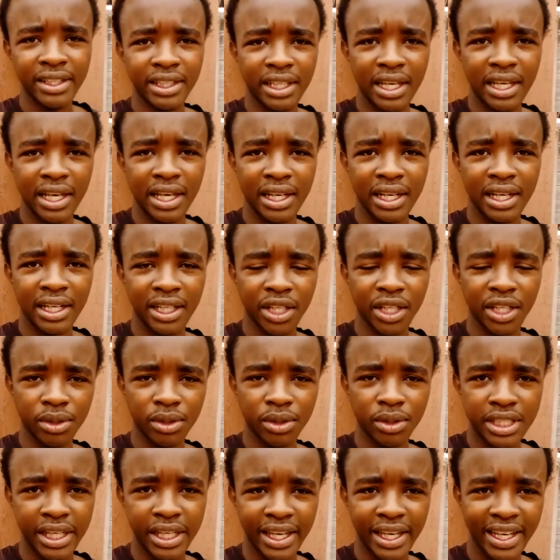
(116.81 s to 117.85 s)

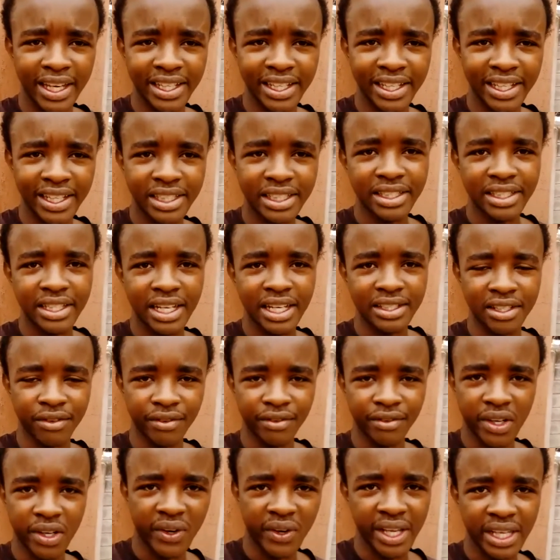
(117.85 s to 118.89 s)
got engaged at a
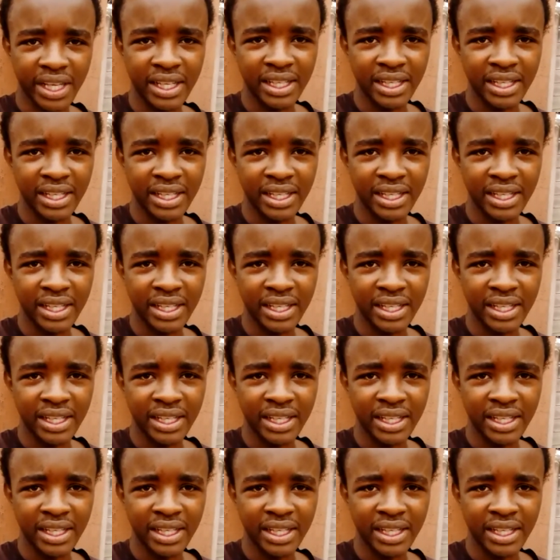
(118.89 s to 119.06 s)
very